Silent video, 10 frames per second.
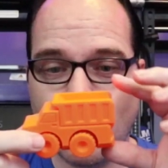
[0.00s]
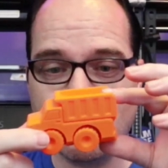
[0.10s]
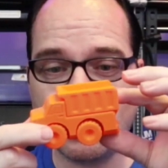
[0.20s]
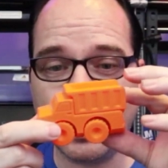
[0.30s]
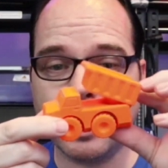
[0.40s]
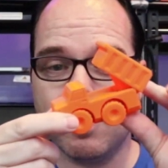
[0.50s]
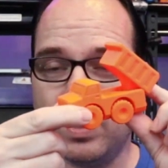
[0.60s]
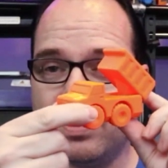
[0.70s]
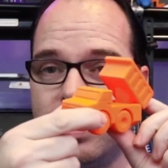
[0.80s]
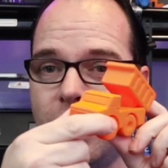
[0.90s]
Dump truck
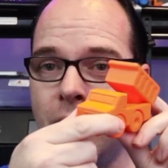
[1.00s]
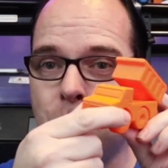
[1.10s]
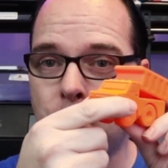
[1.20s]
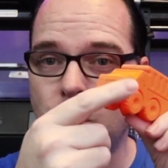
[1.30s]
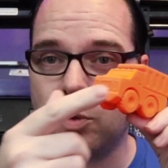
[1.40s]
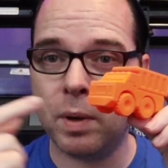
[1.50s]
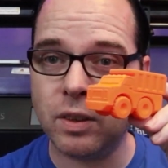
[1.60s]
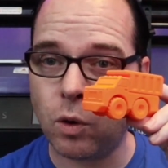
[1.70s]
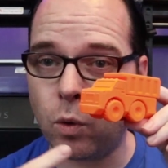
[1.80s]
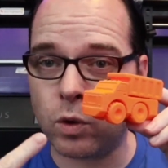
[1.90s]
printed in
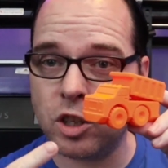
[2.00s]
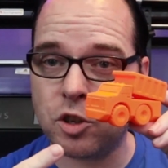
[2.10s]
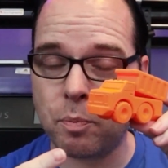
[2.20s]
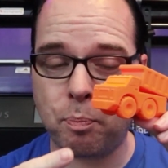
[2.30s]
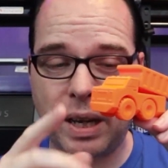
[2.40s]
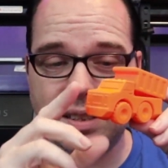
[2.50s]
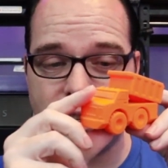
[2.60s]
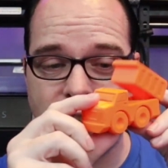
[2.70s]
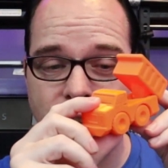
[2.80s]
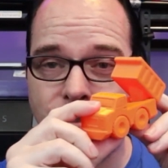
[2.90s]
Prusament Orange
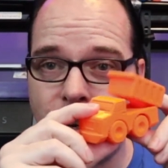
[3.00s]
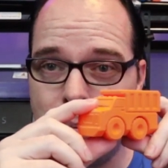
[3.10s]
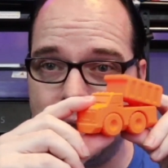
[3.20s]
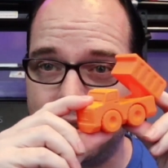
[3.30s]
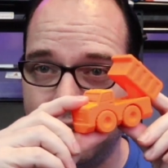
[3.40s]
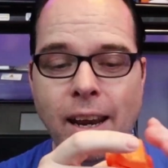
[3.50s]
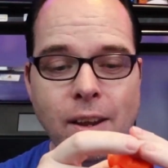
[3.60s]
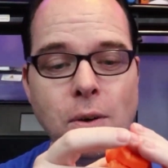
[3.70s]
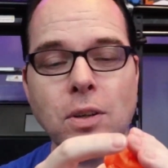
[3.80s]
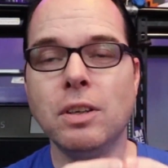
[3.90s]
PETG filament. Hey,
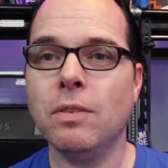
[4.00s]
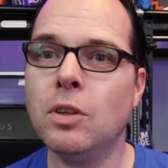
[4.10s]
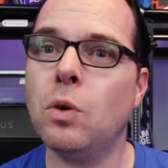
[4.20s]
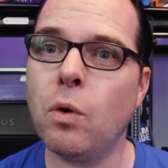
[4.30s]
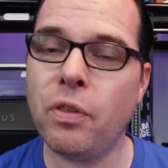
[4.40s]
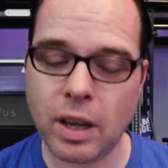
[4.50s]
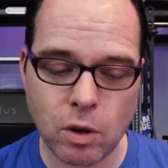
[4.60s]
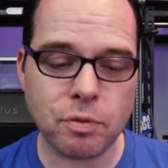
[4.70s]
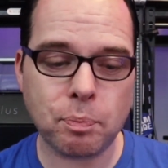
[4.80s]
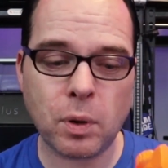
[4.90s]
no, the cool thing
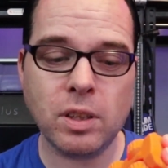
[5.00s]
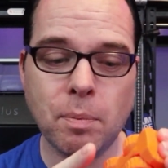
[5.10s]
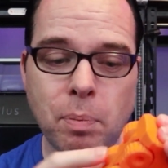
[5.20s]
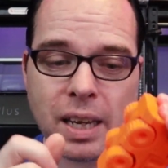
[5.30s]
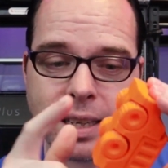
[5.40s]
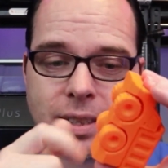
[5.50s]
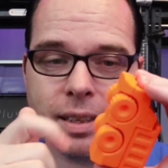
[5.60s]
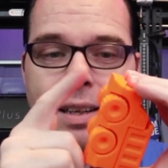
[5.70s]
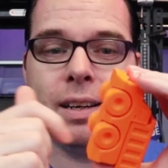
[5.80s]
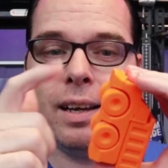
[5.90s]
of print in place
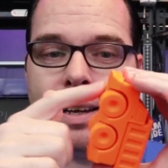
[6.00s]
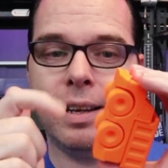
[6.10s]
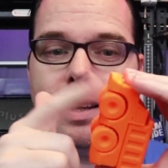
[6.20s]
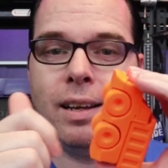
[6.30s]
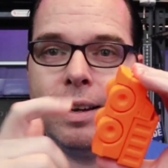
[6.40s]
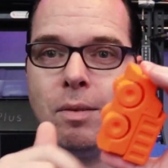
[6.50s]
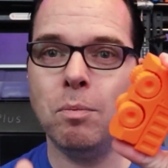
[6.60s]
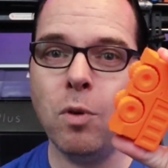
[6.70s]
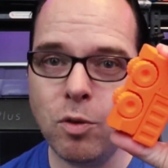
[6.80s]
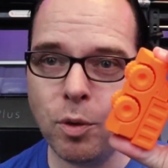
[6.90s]

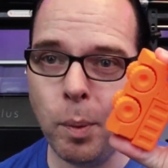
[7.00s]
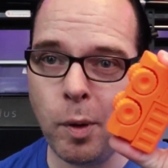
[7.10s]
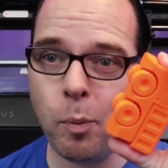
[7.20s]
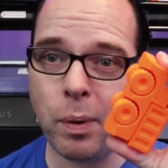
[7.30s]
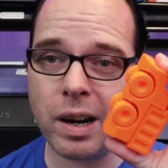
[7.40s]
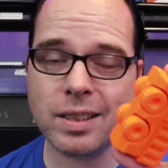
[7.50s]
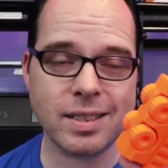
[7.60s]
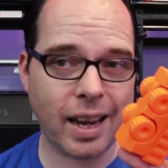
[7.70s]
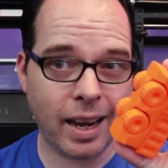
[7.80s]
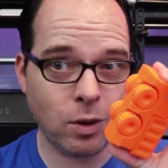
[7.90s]
movable
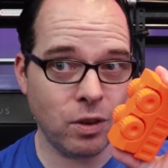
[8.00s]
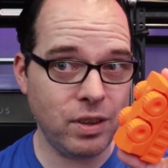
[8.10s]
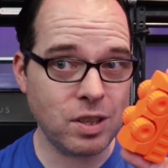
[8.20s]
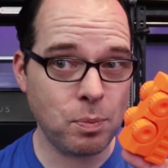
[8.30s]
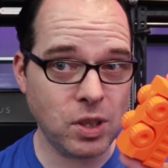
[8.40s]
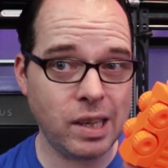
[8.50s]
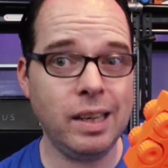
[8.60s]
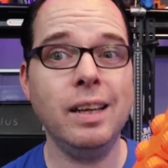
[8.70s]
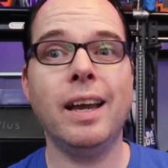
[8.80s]
parts and on this machine